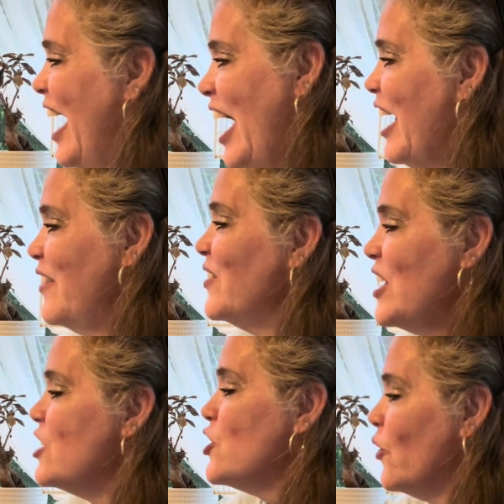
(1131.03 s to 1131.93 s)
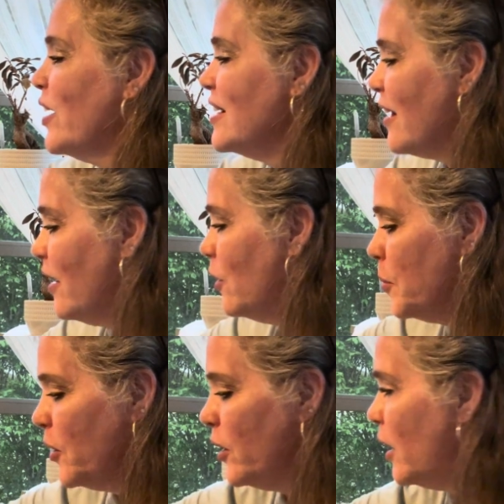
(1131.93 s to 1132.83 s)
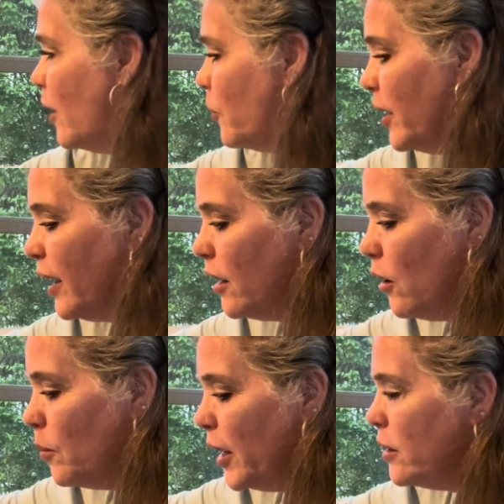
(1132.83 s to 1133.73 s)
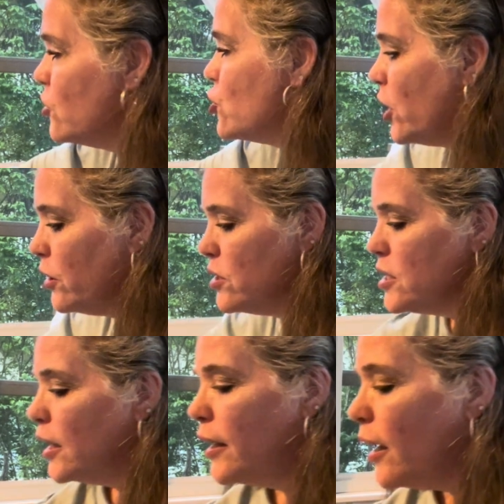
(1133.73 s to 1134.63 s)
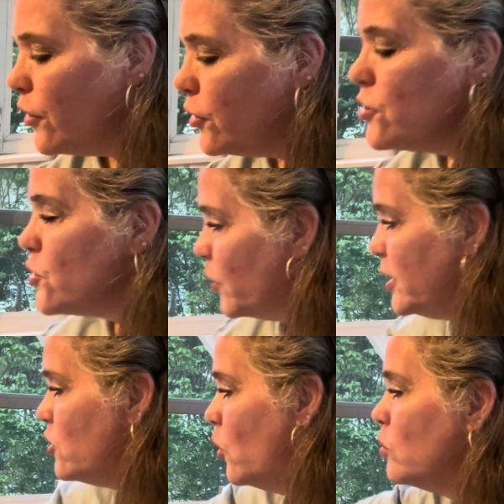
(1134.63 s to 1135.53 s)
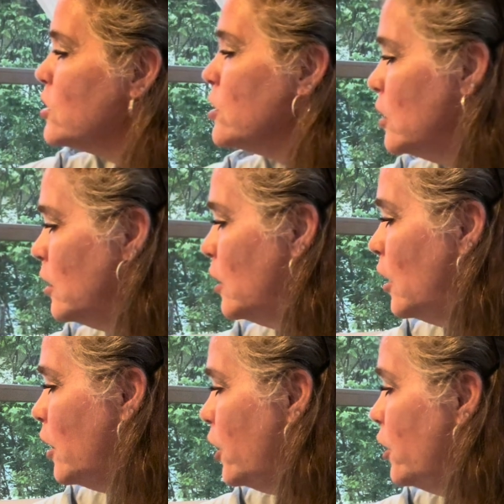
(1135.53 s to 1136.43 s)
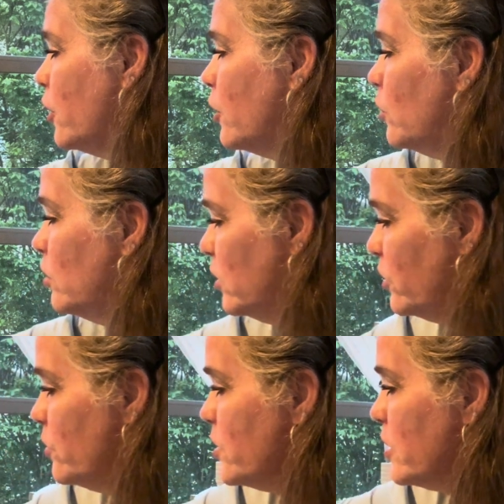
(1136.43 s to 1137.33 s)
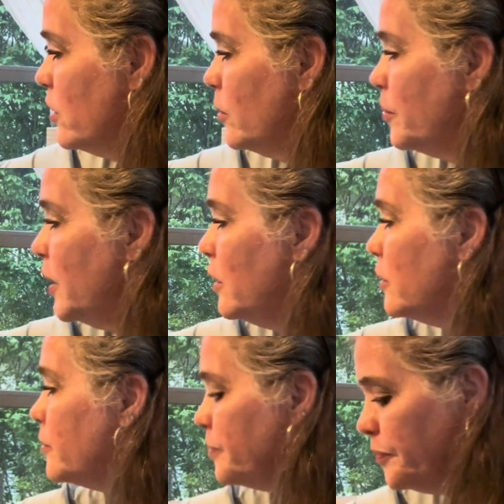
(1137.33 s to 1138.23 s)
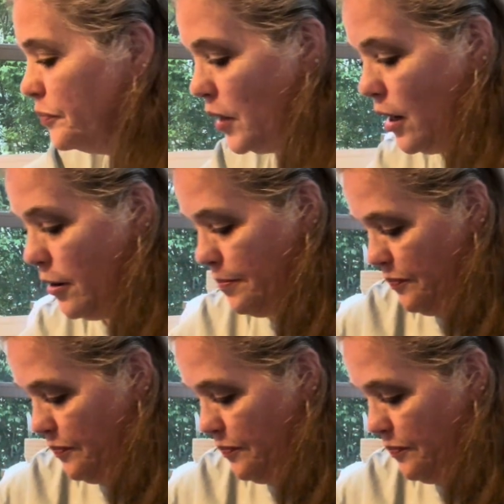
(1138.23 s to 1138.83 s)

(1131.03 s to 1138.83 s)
I'm so excited about it. I want to get all my shares together so I don't, you know, lose them. Yeah.